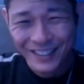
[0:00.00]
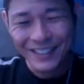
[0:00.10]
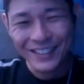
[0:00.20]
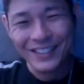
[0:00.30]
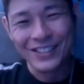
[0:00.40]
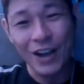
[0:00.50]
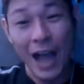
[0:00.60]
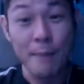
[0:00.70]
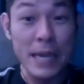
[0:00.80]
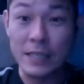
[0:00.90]
So
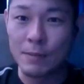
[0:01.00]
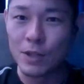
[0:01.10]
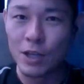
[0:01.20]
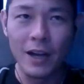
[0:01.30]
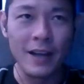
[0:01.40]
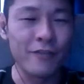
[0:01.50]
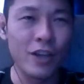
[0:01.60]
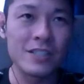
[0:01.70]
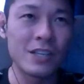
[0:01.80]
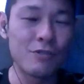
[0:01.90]
I miss him though. I have
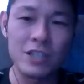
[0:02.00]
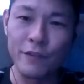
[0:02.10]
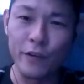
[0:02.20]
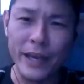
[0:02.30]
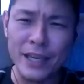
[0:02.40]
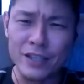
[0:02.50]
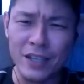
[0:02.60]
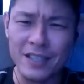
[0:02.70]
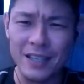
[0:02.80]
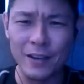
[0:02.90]
not seen Richard for
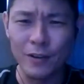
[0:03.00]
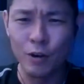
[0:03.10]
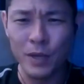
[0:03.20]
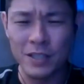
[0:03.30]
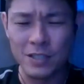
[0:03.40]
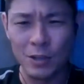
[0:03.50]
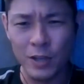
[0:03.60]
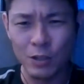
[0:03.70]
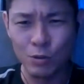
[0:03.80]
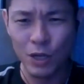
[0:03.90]
ages. I hope he's
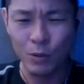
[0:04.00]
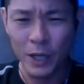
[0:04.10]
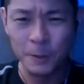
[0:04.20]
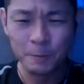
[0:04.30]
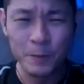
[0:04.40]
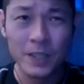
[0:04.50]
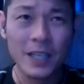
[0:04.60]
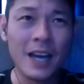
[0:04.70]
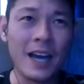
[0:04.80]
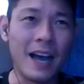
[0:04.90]
okay, doing well.
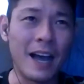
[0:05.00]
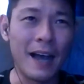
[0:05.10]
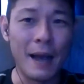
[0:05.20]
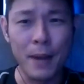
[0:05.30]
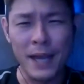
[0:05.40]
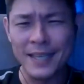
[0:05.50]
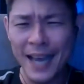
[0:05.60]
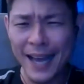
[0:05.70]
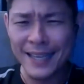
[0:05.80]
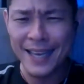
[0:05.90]
But
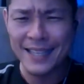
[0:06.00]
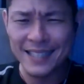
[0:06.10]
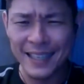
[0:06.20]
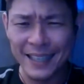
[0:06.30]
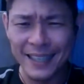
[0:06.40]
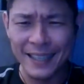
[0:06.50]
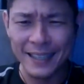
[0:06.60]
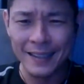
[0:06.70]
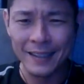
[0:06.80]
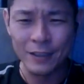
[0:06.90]
yeah, I guess
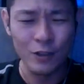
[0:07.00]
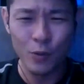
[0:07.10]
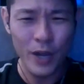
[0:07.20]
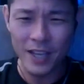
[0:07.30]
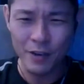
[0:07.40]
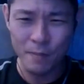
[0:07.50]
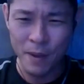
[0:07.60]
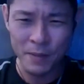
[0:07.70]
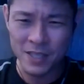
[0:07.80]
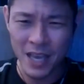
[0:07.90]
I don't know whether he
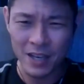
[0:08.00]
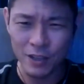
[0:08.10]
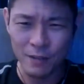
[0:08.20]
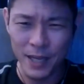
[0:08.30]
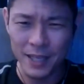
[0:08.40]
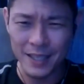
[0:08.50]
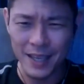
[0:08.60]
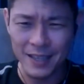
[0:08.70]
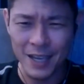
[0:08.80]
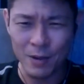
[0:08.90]
remembers that or not. But
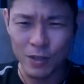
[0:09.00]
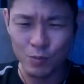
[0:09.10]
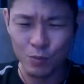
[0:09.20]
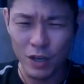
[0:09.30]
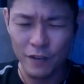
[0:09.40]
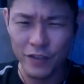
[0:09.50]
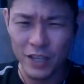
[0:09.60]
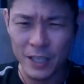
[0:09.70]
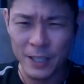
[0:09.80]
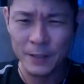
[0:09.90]
yeah, that was one of the.